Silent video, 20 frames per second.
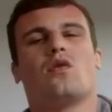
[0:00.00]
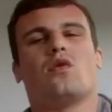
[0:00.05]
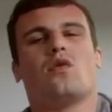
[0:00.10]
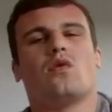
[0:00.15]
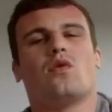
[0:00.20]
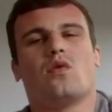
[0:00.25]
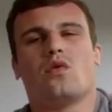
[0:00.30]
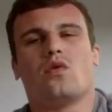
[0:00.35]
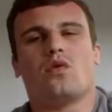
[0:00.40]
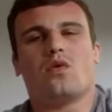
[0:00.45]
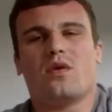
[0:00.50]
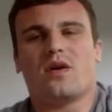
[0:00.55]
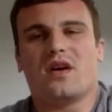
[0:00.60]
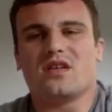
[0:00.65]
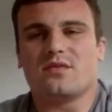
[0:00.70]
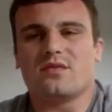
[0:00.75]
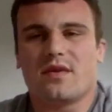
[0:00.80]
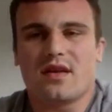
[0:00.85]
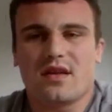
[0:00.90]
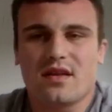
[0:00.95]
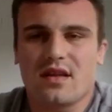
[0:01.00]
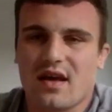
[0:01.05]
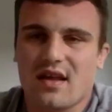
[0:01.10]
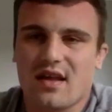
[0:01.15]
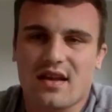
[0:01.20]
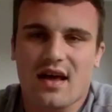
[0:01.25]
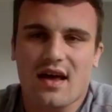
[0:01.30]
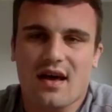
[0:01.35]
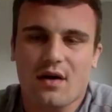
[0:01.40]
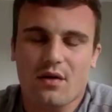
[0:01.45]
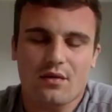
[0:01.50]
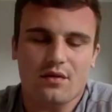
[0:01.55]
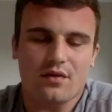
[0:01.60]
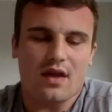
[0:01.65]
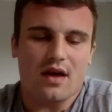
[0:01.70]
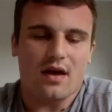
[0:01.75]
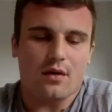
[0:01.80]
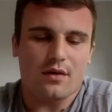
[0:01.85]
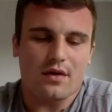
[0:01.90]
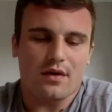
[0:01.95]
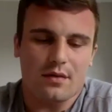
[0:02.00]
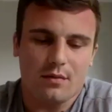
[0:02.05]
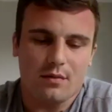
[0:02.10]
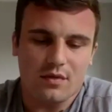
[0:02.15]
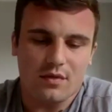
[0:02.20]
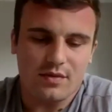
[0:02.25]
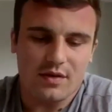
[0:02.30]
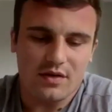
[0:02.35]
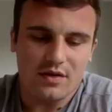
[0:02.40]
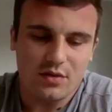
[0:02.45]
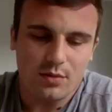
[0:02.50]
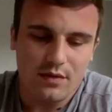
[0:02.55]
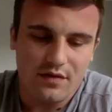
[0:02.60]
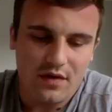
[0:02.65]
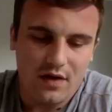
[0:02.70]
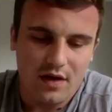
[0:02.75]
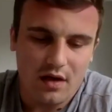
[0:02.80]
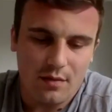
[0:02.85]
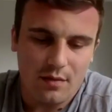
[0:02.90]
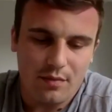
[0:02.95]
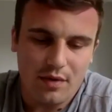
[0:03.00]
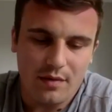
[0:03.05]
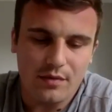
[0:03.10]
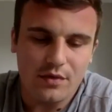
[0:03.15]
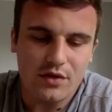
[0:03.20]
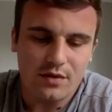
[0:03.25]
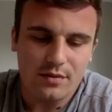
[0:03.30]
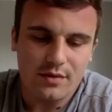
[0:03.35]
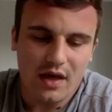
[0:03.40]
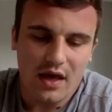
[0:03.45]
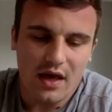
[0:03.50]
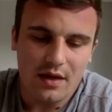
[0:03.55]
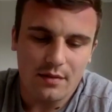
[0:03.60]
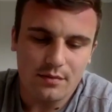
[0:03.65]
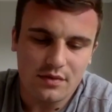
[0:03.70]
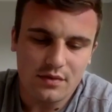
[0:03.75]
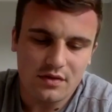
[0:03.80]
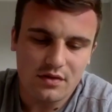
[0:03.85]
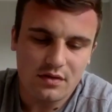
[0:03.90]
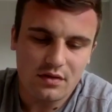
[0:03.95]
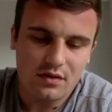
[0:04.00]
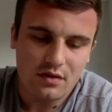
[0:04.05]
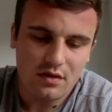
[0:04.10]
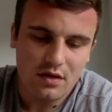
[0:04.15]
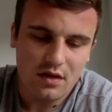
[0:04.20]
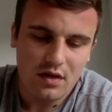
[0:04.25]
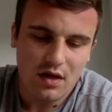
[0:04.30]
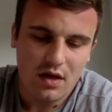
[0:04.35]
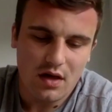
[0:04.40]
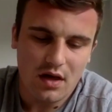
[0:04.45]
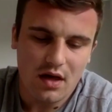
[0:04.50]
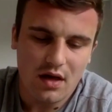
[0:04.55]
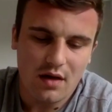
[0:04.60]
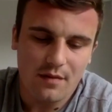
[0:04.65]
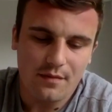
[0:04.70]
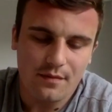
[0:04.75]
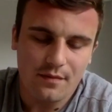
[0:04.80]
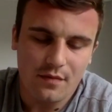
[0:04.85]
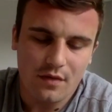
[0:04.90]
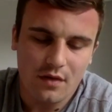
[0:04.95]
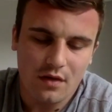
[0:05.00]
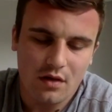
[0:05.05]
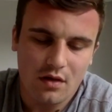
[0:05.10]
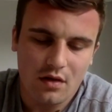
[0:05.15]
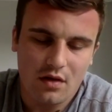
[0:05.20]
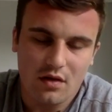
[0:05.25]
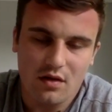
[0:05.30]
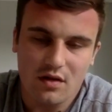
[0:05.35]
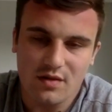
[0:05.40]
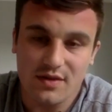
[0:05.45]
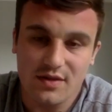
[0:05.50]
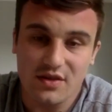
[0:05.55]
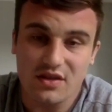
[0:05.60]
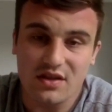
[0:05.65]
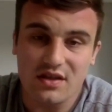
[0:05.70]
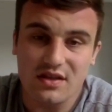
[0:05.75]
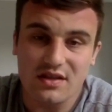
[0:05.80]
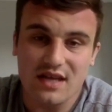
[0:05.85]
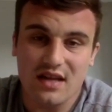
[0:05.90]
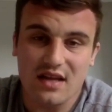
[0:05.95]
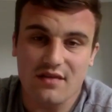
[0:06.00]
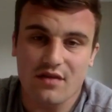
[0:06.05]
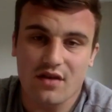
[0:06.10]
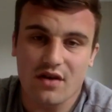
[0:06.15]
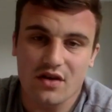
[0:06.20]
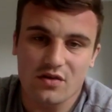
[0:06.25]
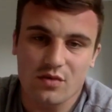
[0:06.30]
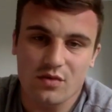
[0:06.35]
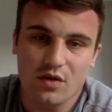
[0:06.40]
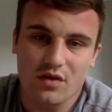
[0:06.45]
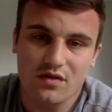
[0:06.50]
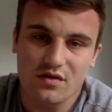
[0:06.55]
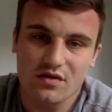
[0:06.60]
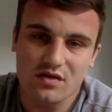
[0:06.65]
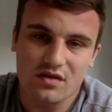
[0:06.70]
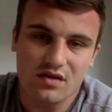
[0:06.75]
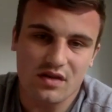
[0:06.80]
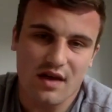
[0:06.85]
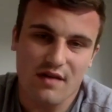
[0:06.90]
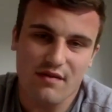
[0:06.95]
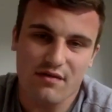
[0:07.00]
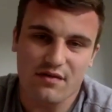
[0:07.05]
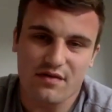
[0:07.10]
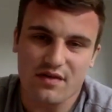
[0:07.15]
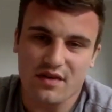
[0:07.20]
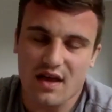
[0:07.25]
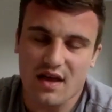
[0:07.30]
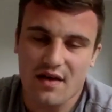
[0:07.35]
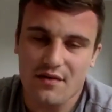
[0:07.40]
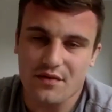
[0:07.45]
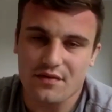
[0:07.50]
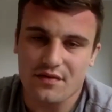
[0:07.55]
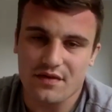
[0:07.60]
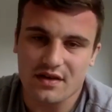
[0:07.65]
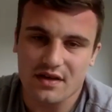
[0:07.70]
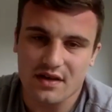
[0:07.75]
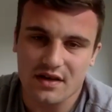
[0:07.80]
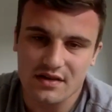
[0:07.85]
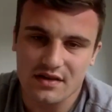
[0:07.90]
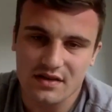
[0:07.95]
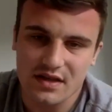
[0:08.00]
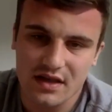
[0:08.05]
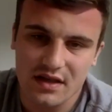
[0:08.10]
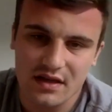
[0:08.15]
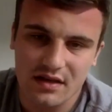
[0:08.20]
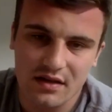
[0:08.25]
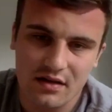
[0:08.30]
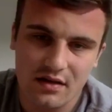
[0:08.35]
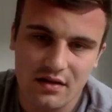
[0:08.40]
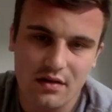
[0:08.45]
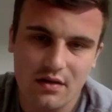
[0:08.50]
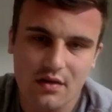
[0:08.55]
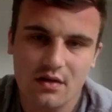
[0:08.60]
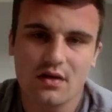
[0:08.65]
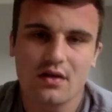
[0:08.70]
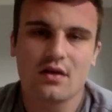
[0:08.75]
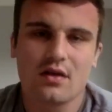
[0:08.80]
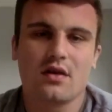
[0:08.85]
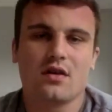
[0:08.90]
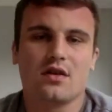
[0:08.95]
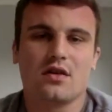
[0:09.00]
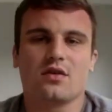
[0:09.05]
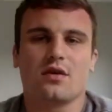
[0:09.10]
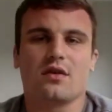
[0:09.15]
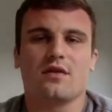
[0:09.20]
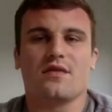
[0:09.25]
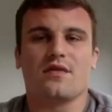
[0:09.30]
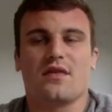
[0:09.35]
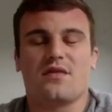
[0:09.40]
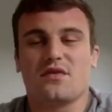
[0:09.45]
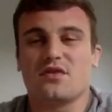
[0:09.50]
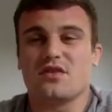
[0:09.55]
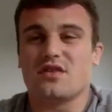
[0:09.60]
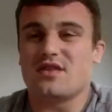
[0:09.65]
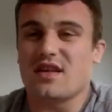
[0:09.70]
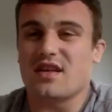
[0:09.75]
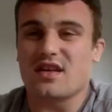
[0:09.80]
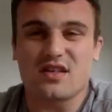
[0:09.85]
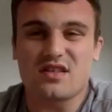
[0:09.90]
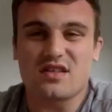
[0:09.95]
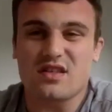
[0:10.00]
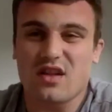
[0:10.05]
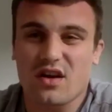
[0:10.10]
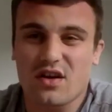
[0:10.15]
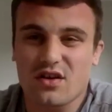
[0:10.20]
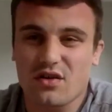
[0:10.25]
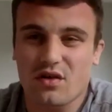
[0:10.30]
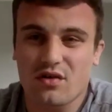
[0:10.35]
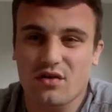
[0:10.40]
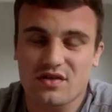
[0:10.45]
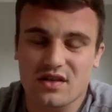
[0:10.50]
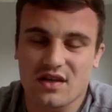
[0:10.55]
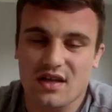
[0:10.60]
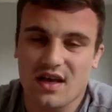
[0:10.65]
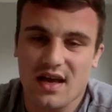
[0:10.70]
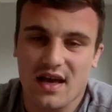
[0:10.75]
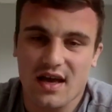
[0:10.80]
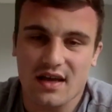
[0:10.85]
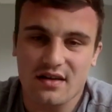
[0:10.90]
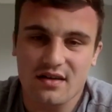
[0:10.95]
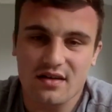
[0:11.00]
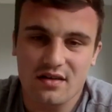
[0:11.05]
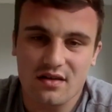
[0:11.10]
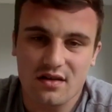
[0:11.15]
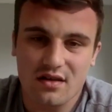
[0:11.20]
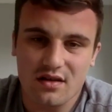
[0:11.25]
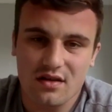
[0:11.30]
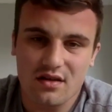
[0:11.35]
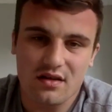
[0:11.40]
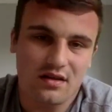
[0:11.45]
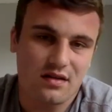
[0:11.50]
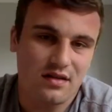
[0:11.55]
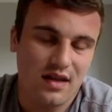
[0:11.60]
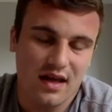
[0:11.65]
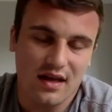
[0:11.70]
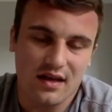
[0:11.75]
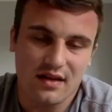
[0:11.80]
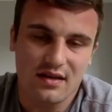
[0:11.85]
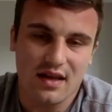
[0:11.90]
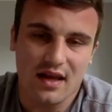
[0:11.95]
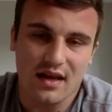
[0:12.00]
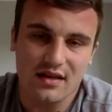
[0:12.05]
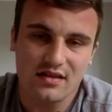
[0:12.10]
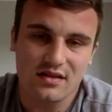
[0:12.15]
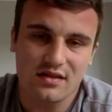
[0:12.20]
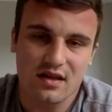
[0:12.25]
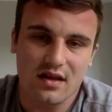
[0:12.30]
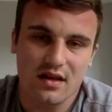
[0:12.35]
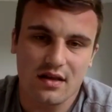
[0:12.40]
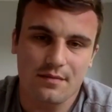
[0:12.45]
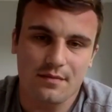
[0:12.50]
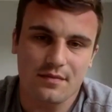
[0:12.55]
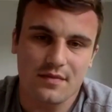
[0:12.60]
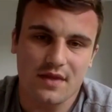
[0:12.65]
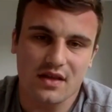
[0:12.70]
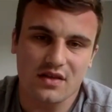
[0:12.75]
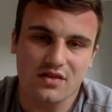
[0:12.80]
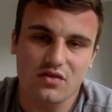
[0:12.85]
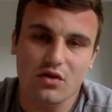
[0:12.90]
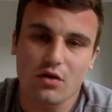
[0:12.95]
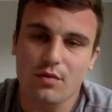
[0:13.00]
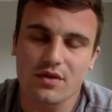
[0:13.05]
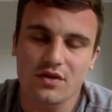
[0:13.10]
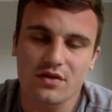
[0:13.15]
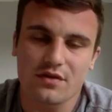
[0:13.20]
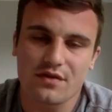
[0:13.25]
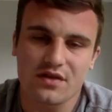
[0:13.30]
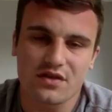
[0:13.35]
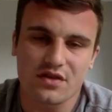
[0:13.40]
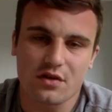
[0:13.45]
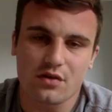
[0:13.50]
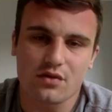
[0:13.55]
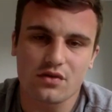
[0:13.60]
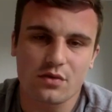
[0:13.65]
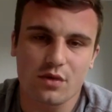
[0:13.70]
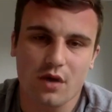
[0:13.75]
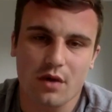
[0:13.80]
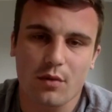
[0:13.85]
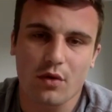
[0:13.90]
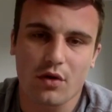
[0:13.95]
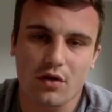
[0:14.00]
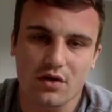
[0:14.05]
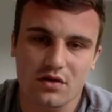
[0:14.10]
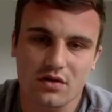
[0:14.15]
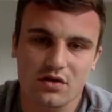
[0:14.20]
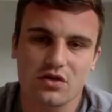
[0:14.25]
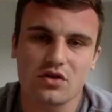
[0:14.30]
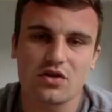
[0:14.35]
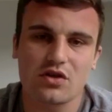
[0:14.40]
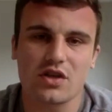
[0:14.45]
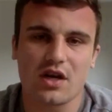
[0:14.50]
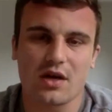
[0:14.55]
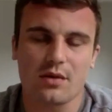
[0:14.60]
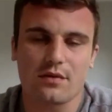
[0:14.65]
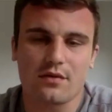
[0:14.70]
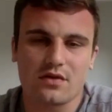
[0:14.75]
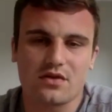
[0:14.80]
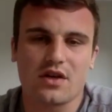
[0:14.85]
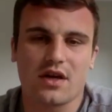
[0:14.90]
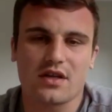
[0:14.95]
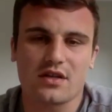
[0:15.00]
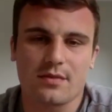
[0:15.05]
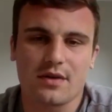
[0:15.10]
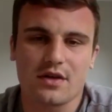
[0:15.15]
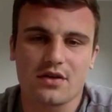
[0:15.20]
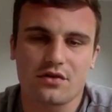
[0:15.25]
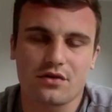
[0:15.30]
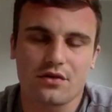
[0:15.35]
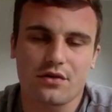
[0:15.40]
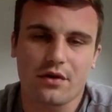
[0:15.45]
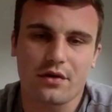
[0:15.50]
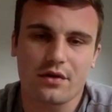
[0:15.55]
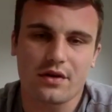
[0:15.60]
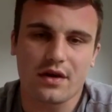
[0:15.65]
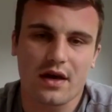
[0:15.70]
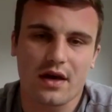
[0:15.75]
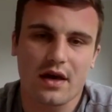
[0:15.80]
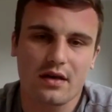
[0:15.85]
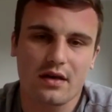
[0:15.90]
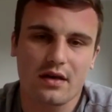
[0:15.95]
always, mate. Yeah, now, and especially with Premiership games, especially the televised ones, everything gets seen. So even if you just take a slight knock to the head, next stoppage, physios will come on and check to make sure you're okay.